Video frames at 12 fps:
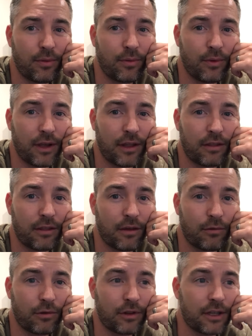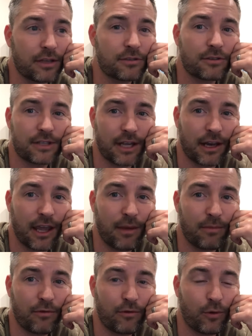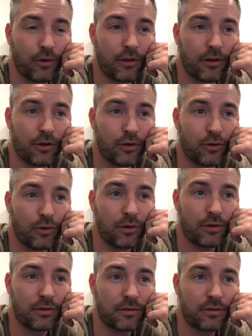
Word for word: with a really interesting name for their new